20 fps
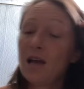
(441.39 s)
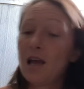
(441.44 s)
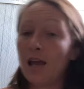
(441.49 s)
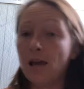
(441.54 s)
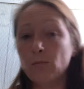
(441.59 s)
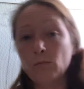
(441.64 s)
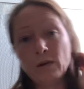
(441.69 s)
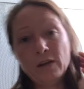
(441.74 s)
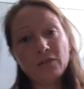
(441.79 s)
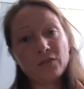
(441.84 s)

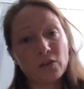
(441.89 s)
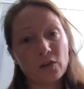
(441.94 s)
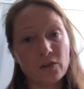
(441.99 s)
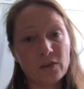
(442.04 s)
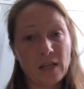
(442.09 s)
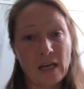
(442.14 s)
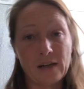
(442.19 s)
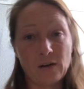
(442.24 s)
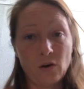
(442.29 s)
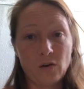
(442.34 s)
And we've
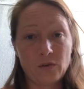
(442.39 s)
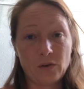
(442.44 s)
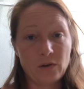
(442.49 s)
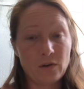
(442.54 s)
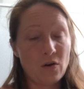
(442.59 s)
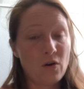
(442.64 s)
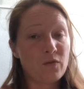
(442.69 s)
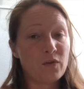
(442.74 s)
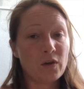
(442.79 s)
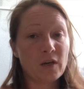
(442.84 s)
learned that over and
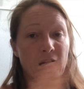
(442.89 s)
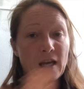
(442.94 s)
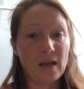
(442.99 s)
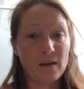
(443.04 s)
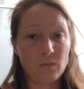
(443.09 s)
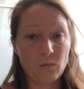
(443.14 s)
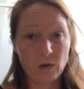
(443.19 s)
over again.